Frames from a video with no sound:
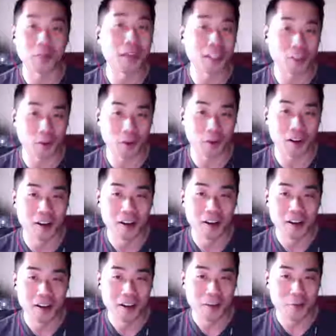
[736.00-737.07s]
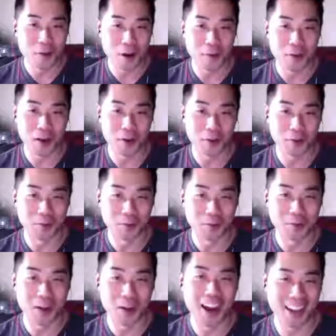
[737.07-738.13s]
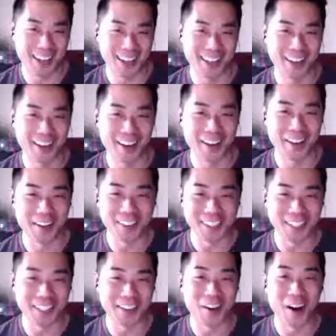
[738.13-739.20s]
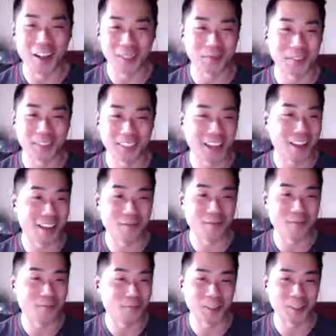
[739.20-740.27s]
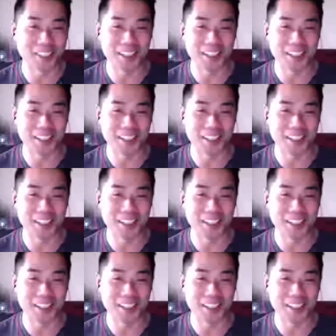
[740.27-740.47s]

mentor about buying and selling hospitals. I've personally